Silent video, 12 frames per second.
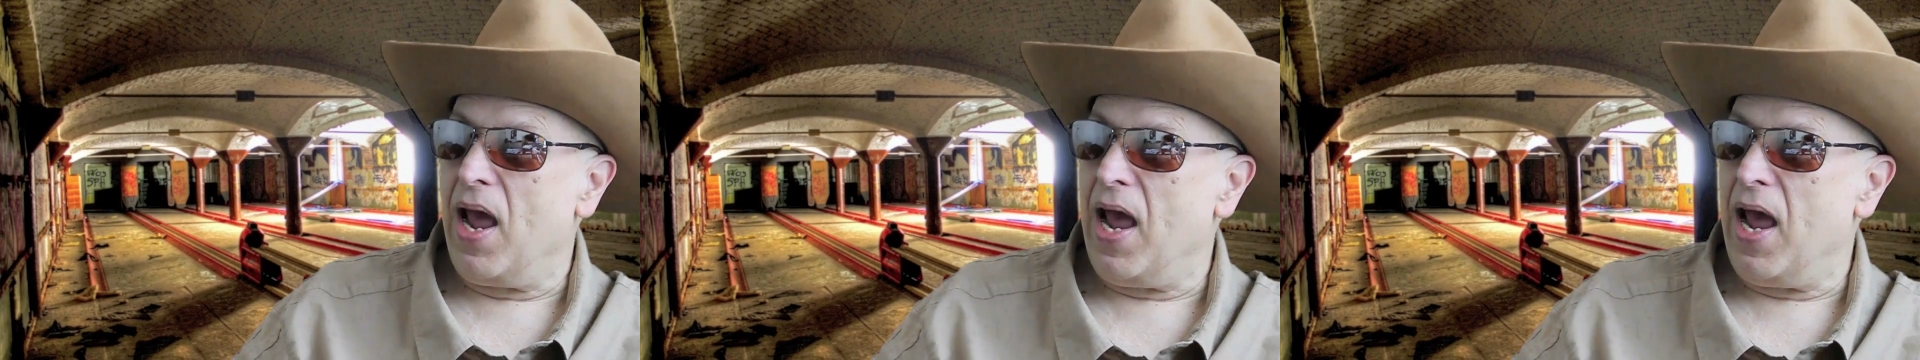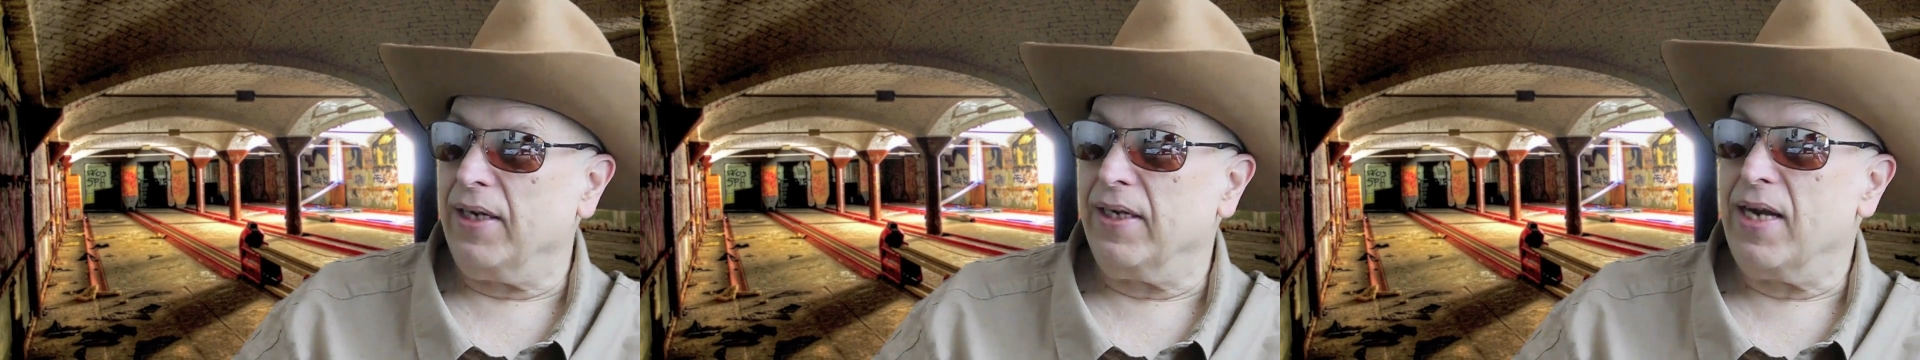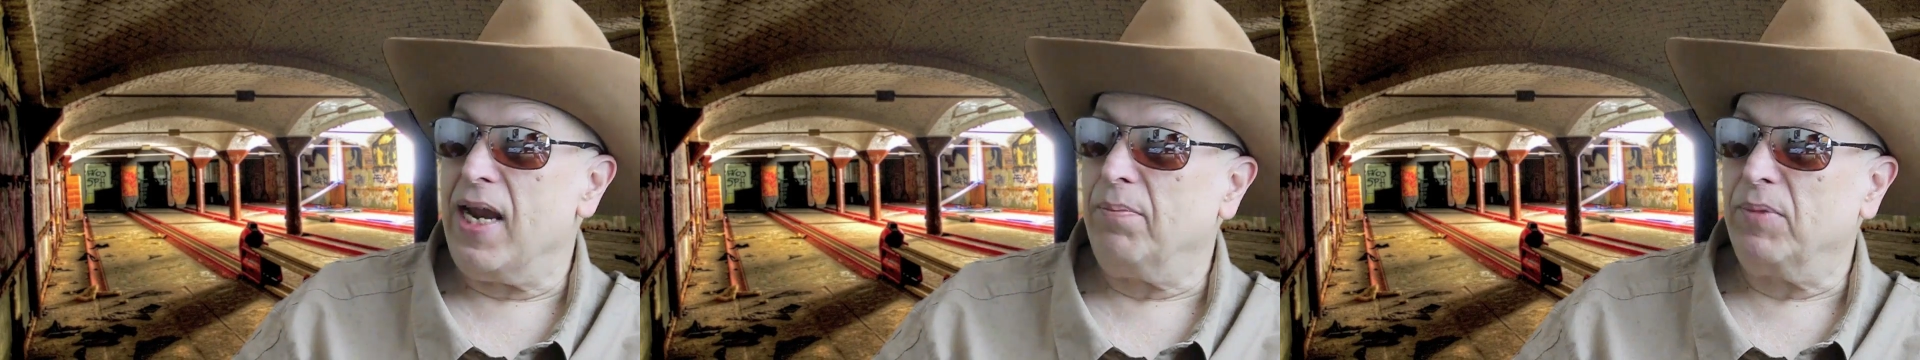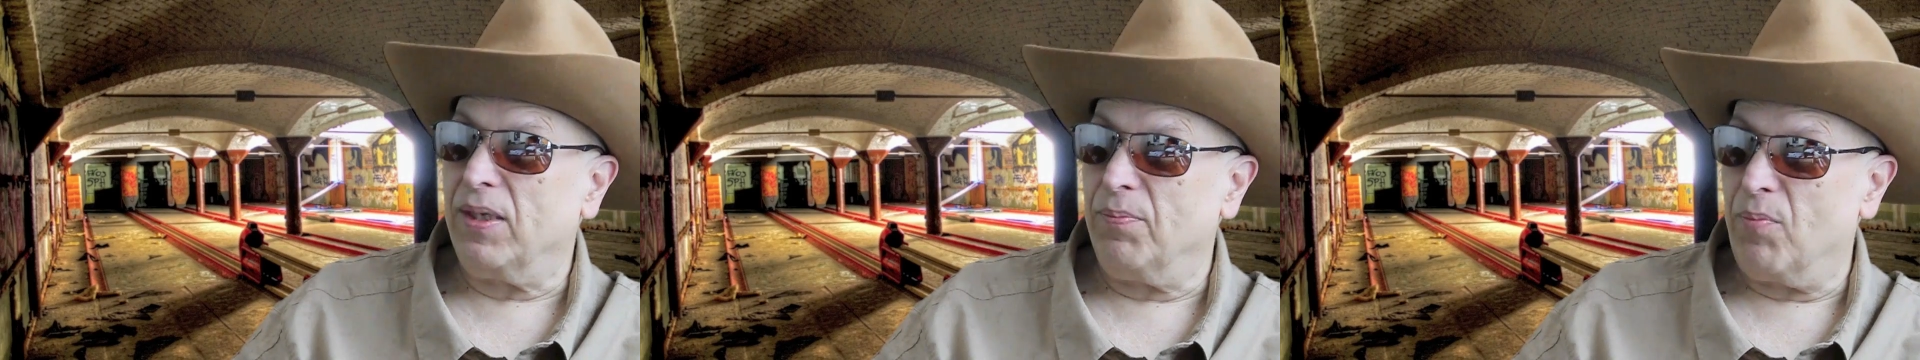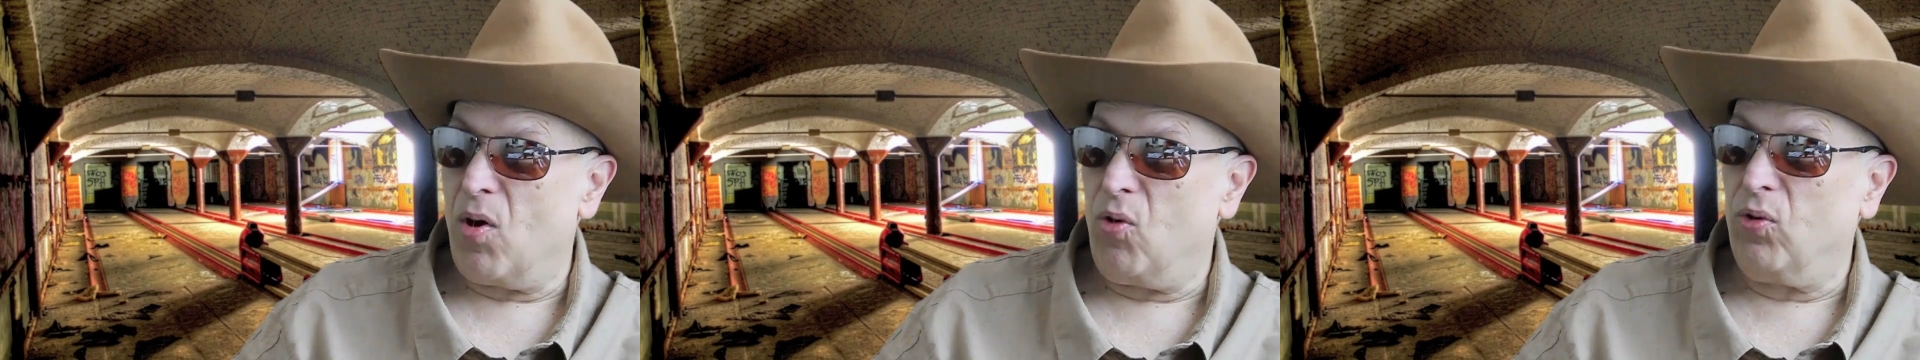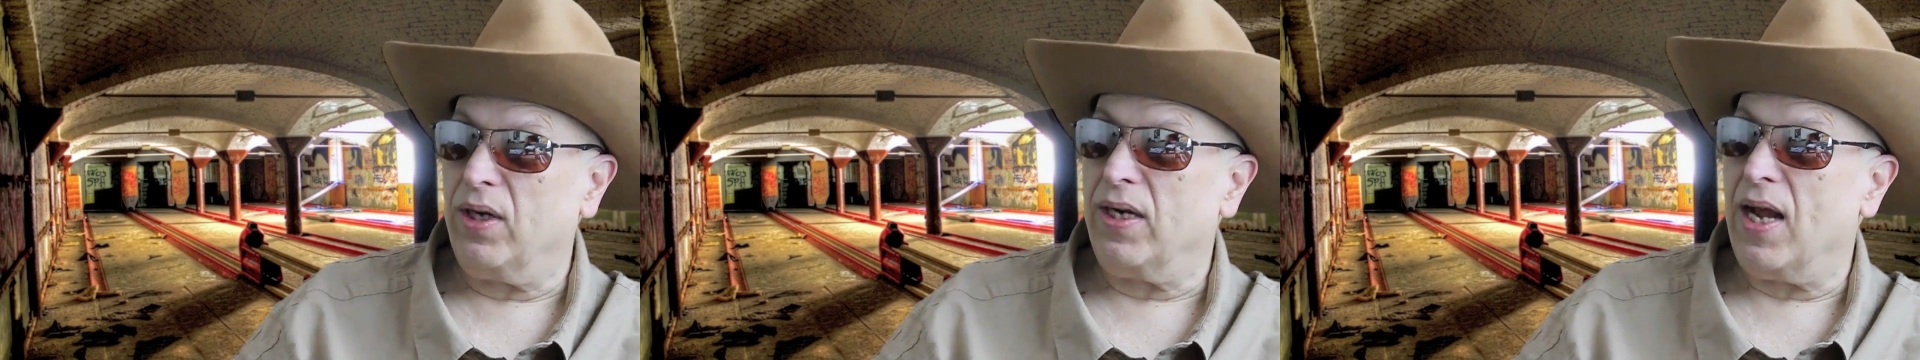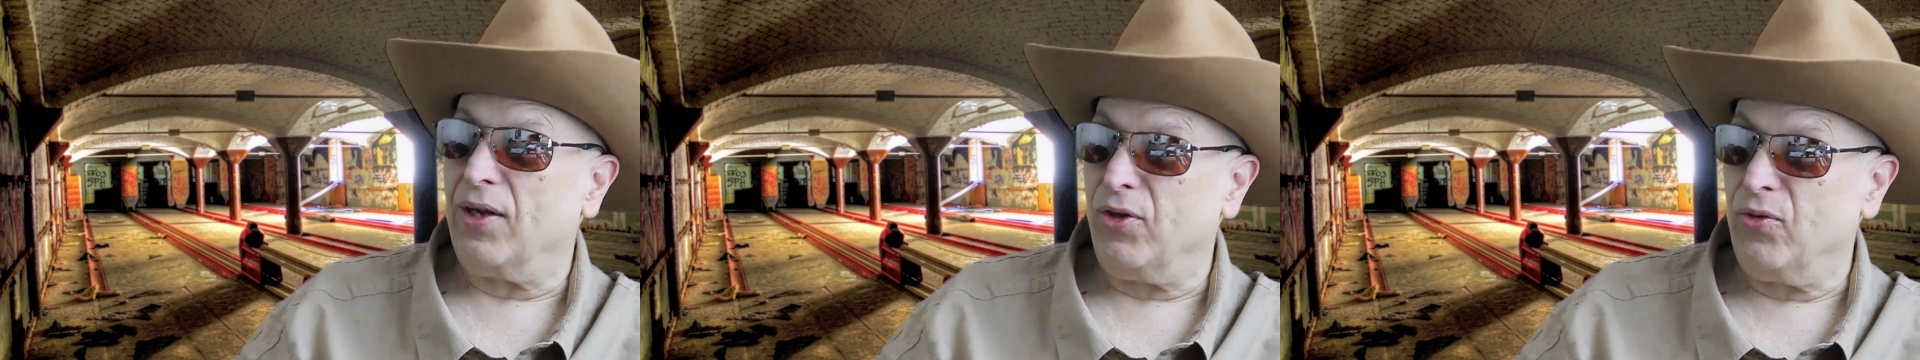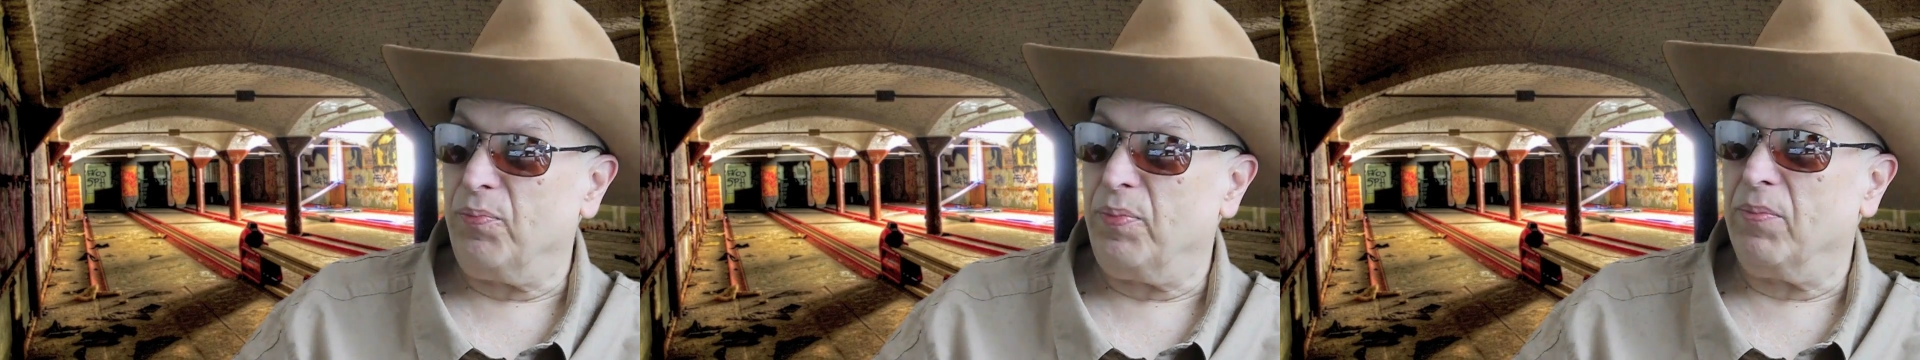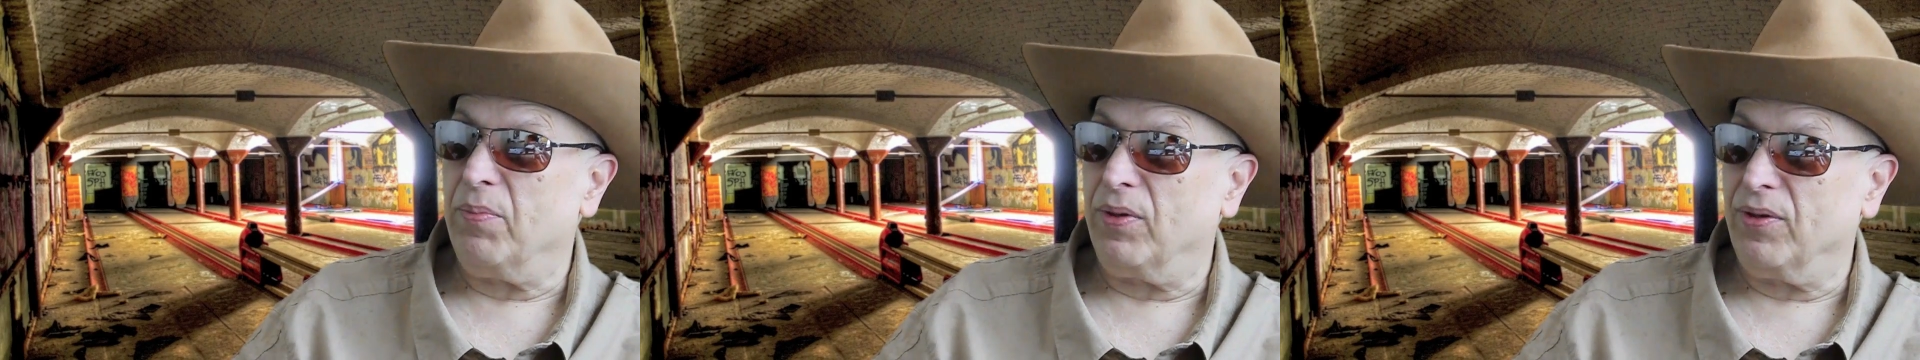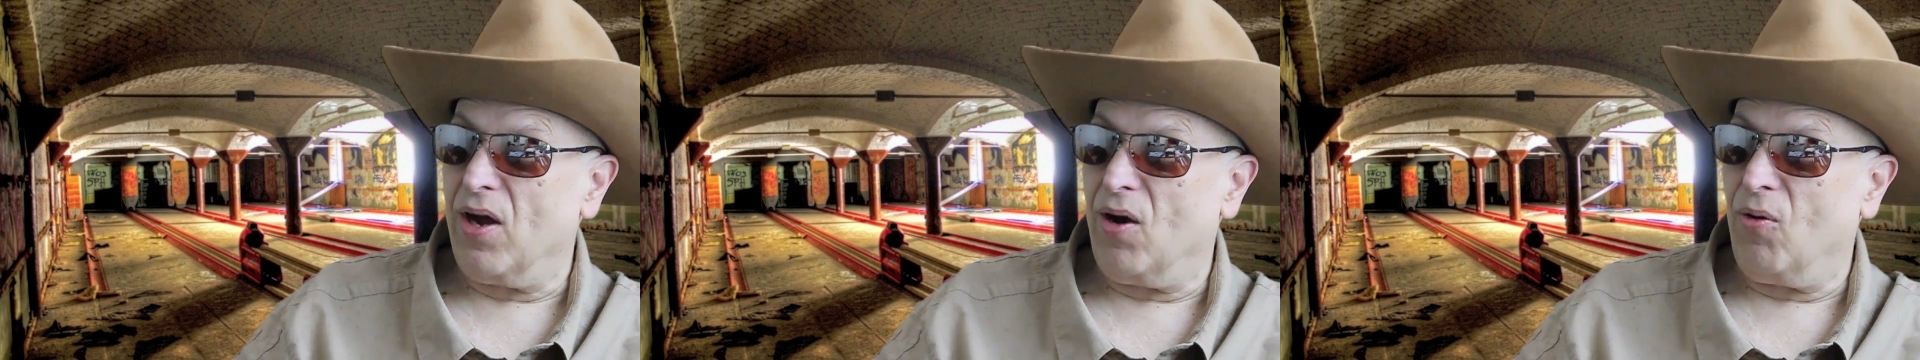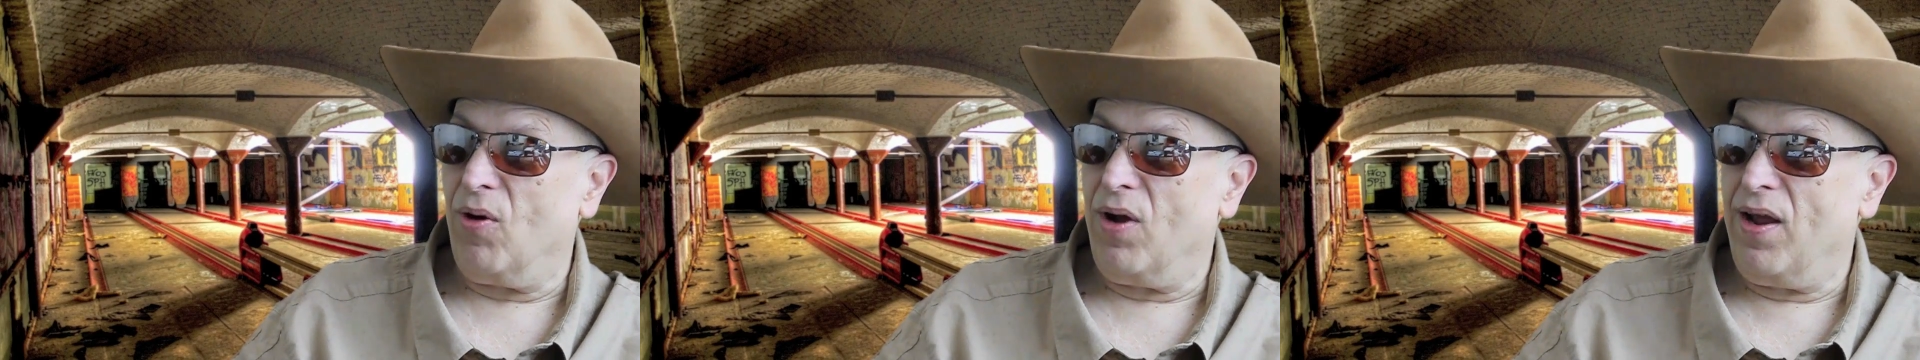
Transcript: and names in bowling that you people know.